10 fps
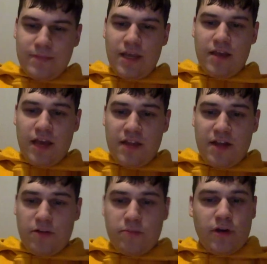Yeah,
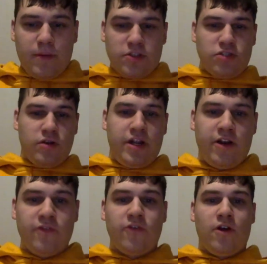that'll pretty much do it
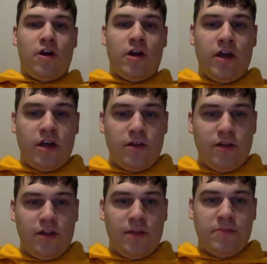here for our
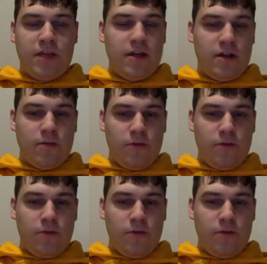little update here.